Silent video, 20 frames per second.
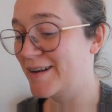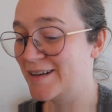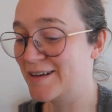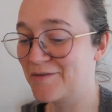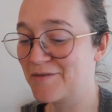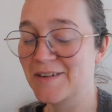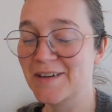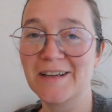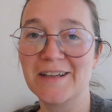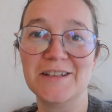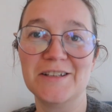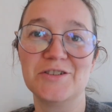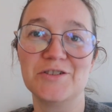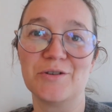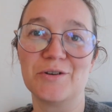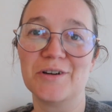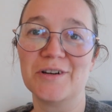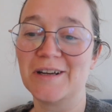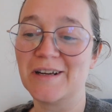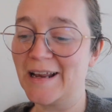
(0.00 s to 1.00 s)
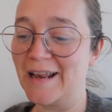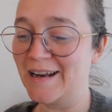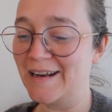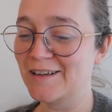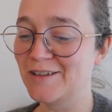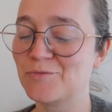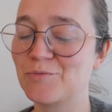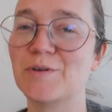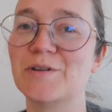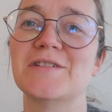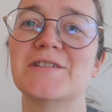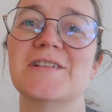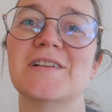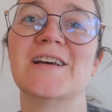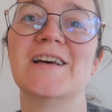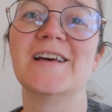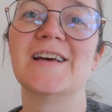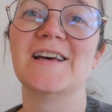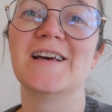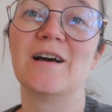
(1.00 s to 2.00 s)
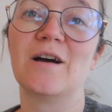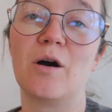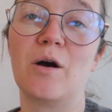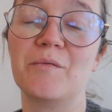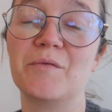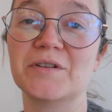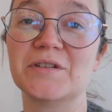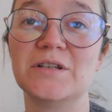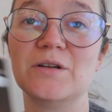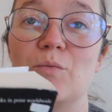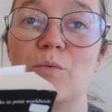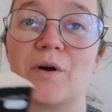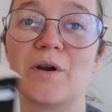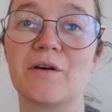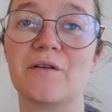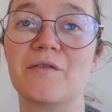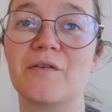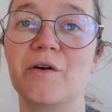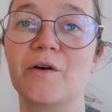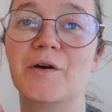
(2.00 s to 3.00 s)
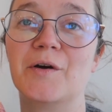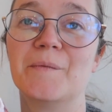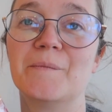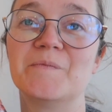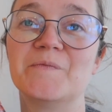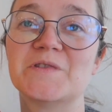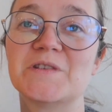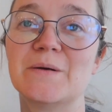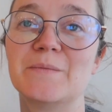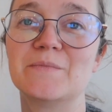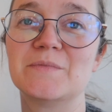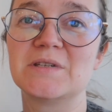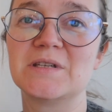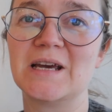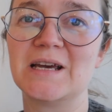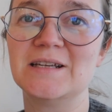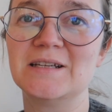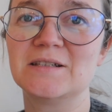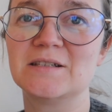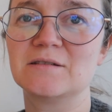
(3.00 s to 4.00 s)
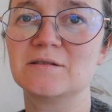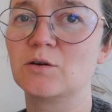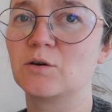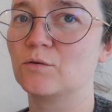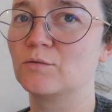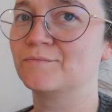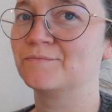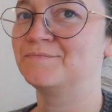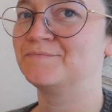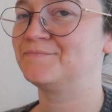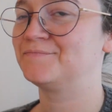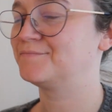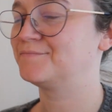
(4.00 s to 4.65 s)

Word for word: I definitely enjoyed it, and it was obviously one of her temptation, no,